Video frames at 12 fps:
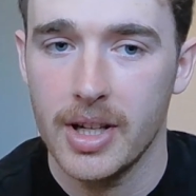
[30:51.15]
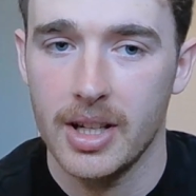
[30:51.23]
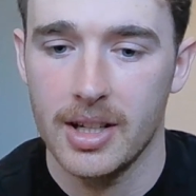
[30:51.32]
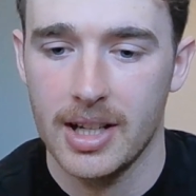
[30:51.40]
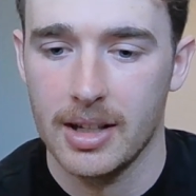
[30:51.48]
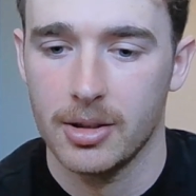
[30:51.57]

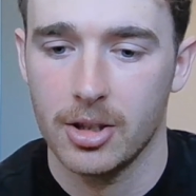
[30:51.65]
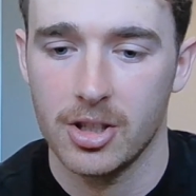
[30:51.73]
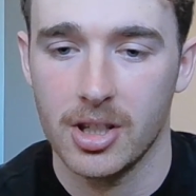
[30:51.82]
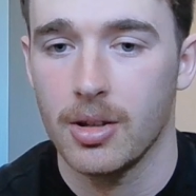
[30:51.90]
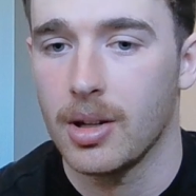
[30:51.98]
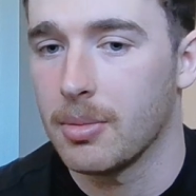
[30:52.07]
and
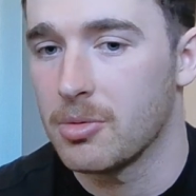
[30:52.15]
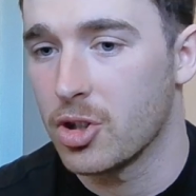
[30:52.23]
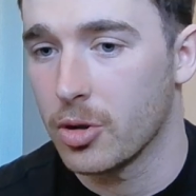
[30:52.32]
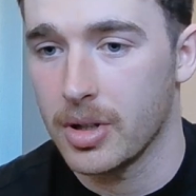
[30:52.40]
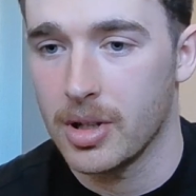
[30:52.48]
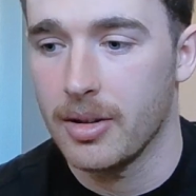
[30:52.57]
because I'm sure
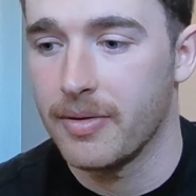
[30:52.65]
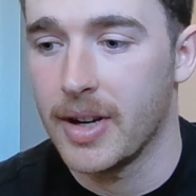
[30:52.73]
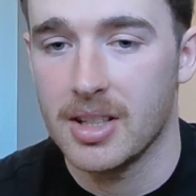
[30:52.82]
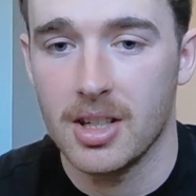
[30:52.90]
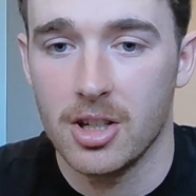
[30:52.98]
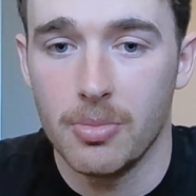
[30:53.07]
it
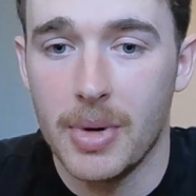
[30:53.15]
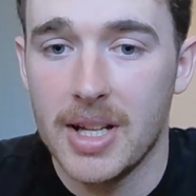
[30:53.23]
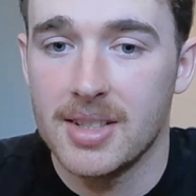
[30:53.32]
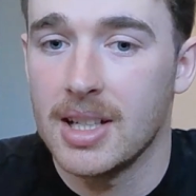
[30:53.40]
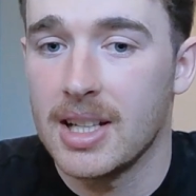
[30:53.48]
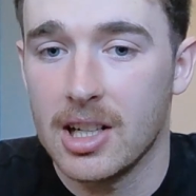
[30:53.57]
affected you
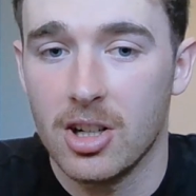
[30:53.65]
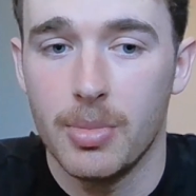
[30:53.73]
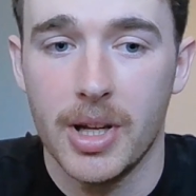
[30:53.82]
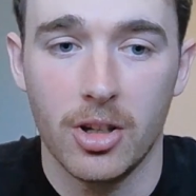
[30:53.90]
mentally a little bit,